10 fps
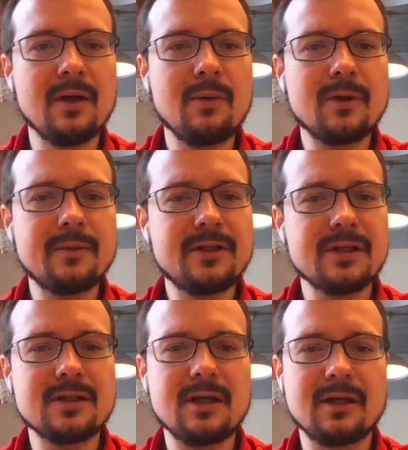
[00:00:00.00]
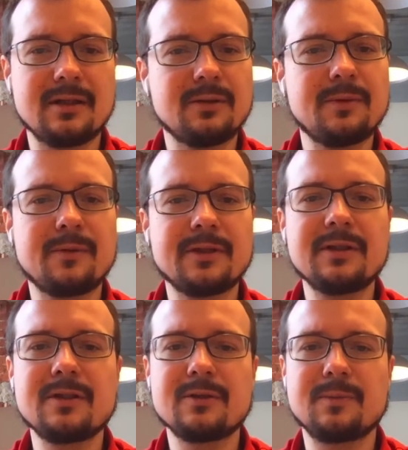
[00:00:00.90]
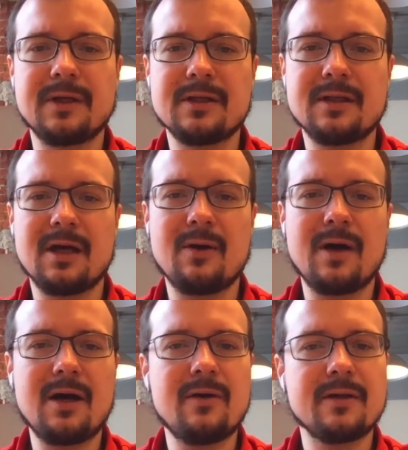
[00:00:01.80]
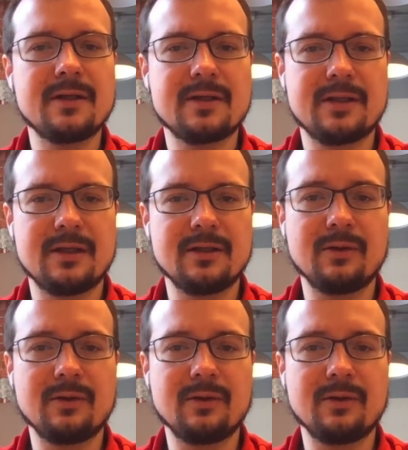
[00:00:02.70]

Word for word: When we just started, we were really surprised how our understanding